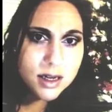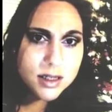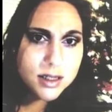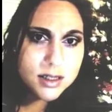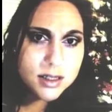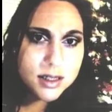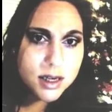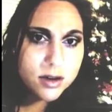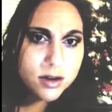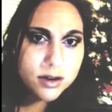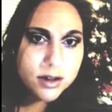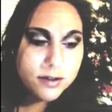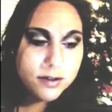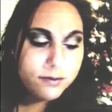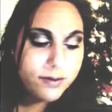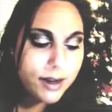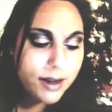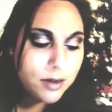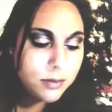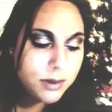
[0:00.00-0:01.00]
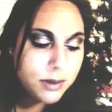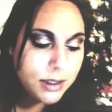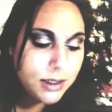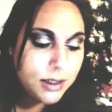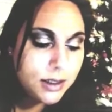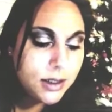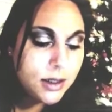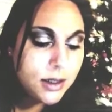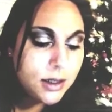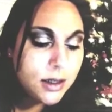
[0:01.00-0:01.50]
necessarily
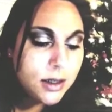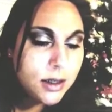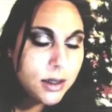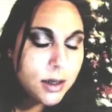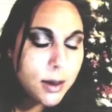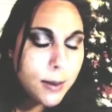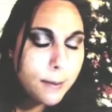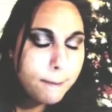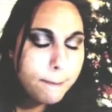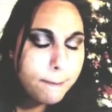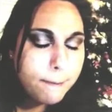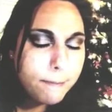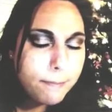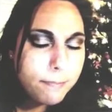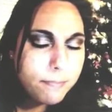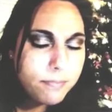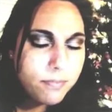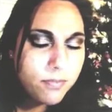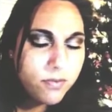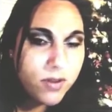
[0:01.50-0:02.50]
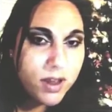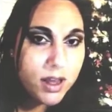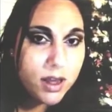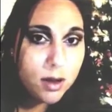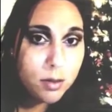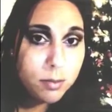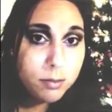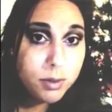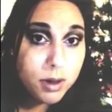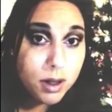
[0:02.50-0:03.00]
family
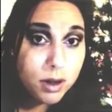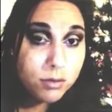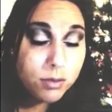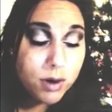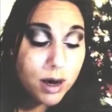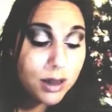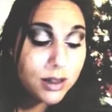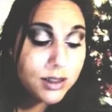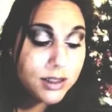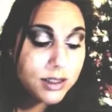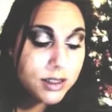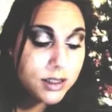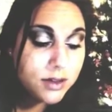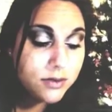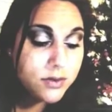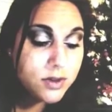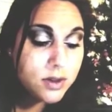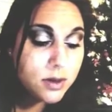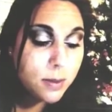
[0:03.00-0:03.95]
via blood relatives,